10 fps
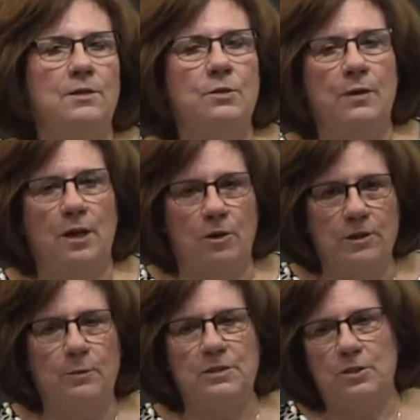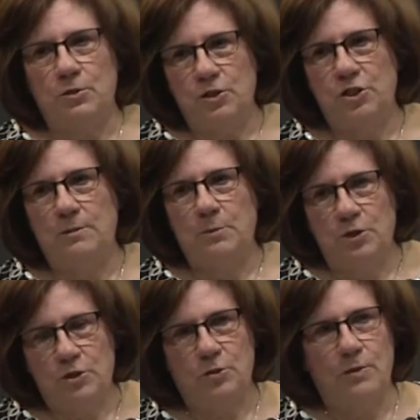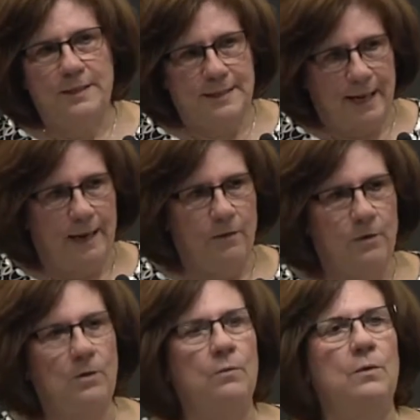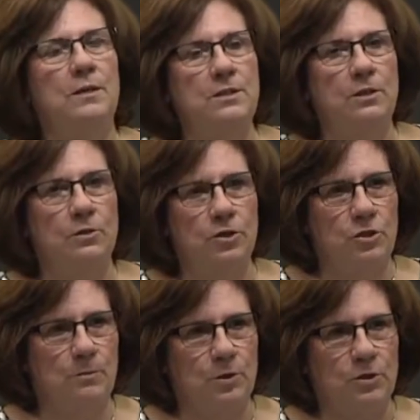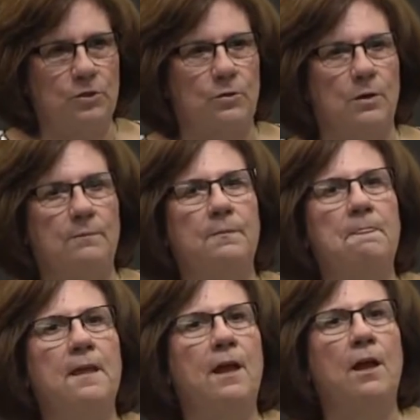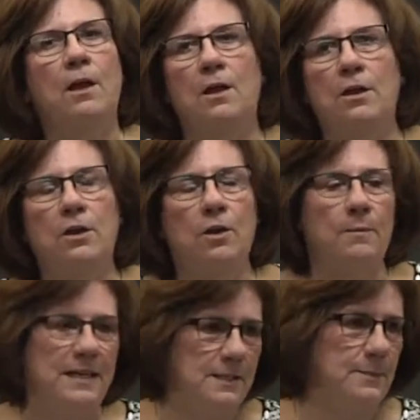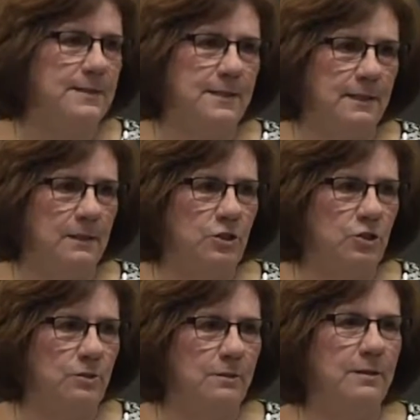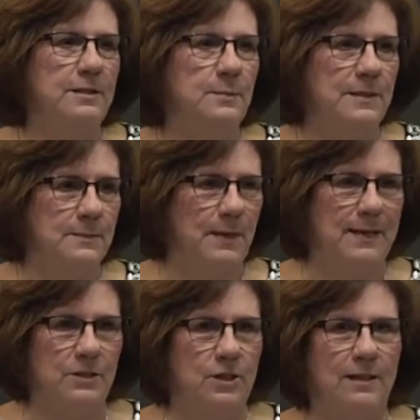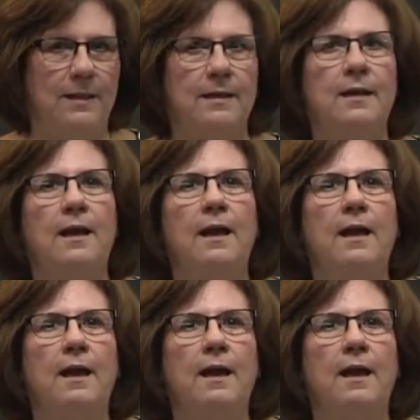So we heard there was a Christian bookstore in town. We went to the Christian bookstore. Nobody speaks English. They speak Spanish, I think.